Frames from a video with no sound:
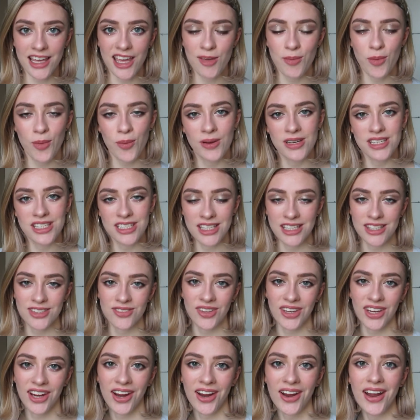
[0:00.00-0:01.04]
keep on watching this
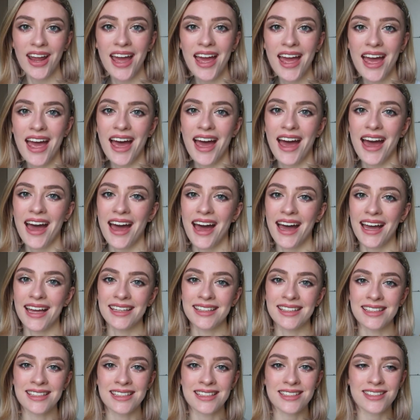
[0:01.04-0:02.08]
video
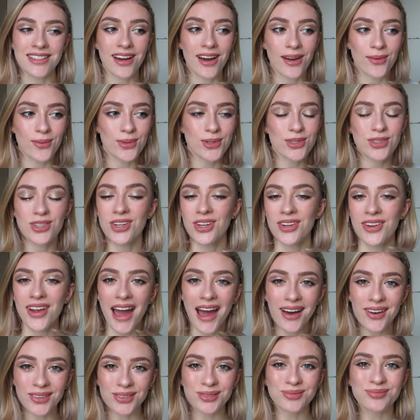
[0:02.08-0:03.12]
and I will show you
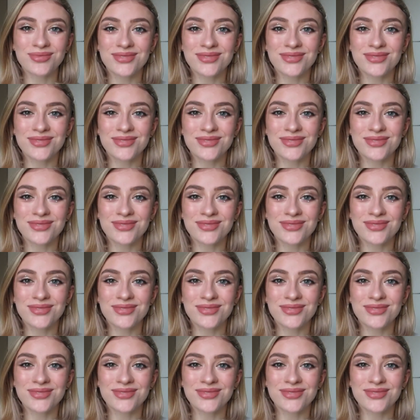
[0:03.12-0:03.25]
how.